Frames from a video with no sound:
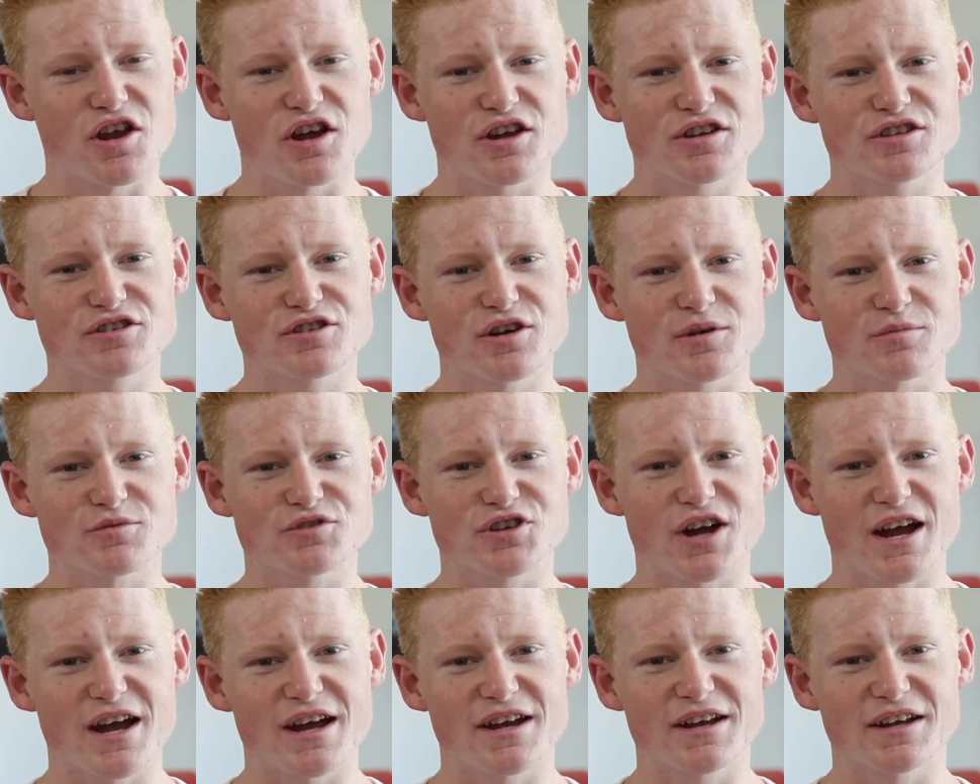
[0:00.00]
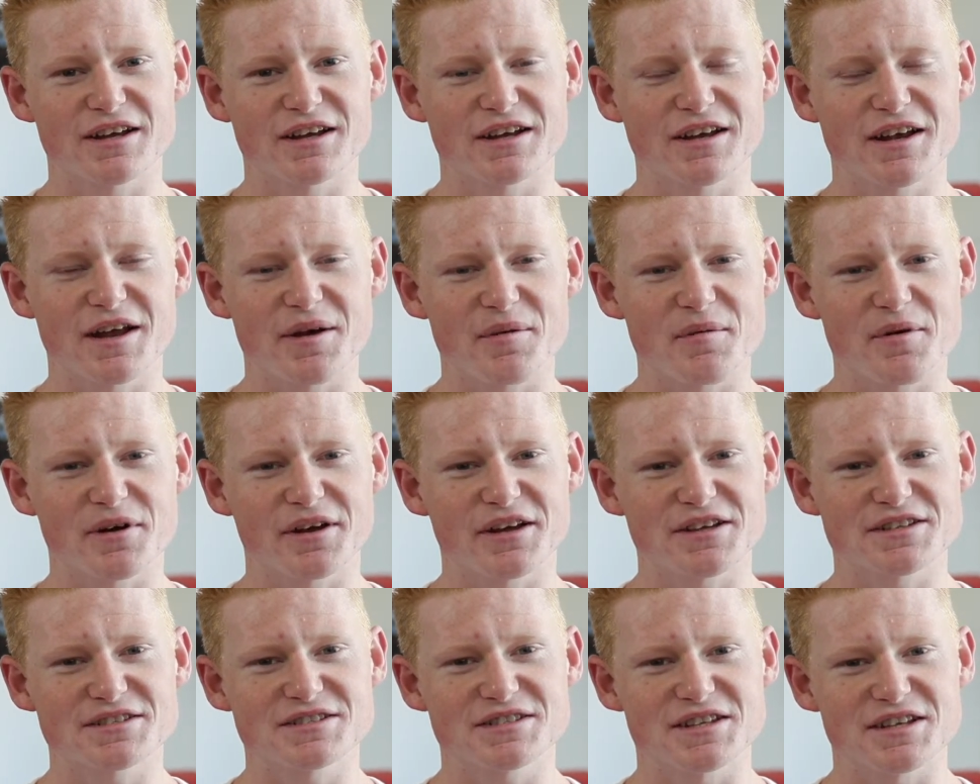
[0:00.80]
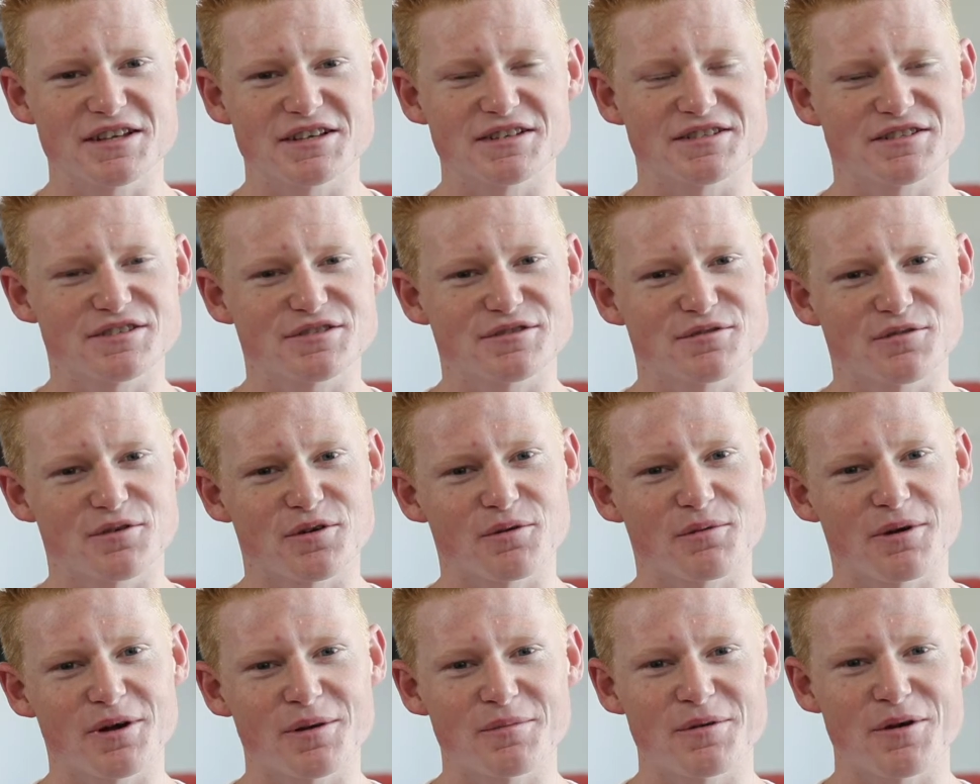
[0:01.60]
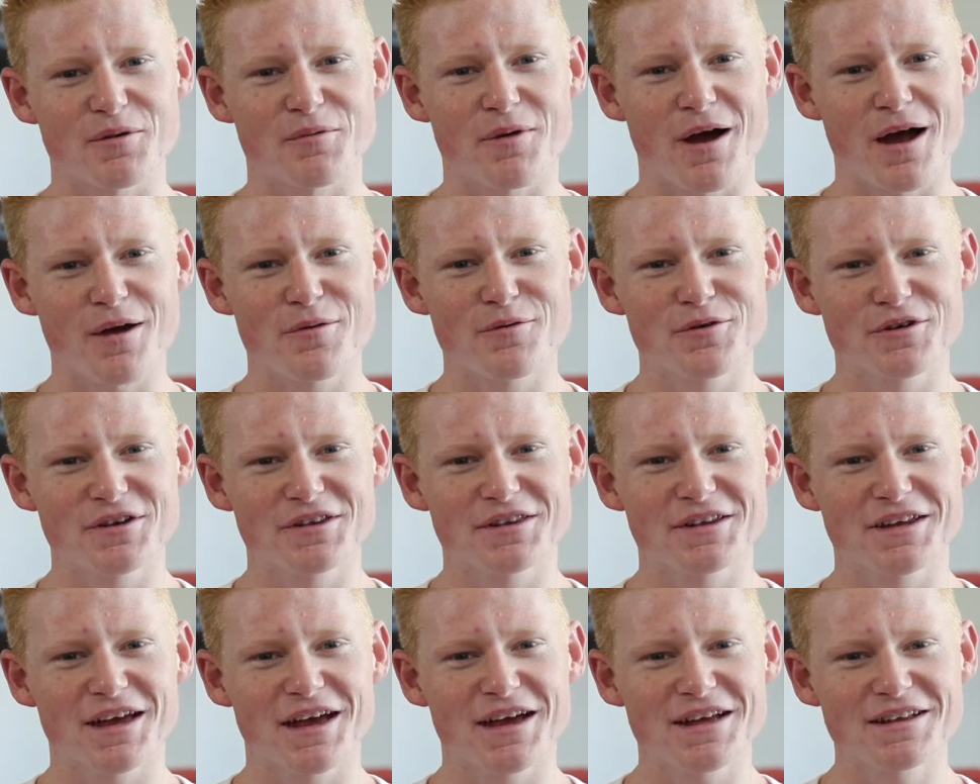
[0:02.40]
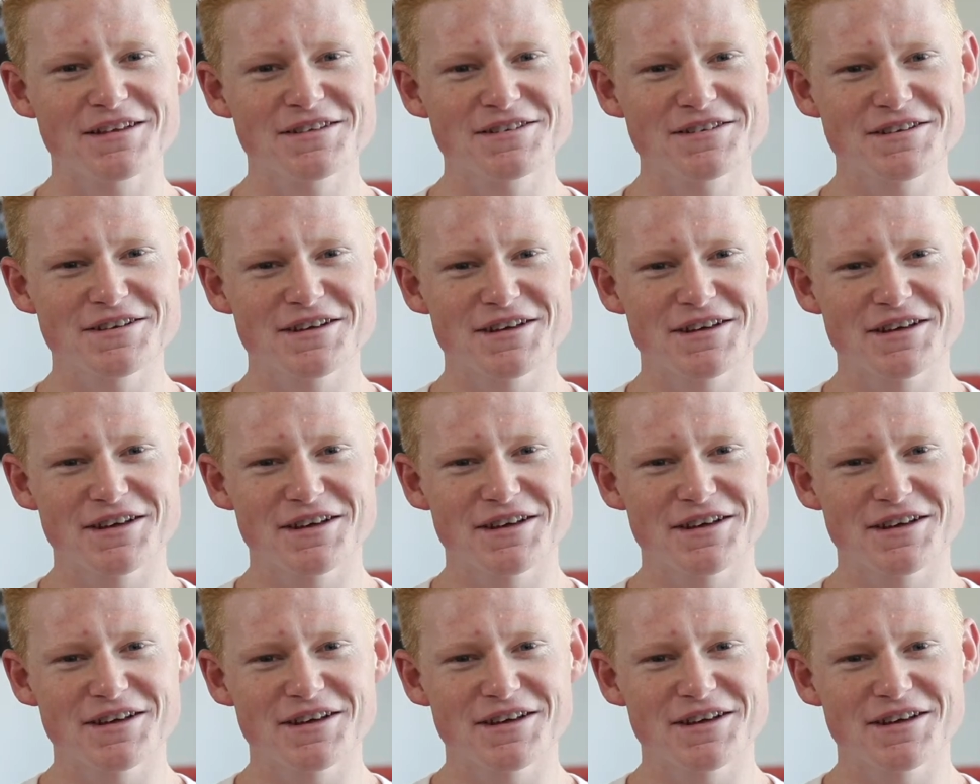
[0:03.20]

stopped training, and I guess things sort of went a bit wayward in the end.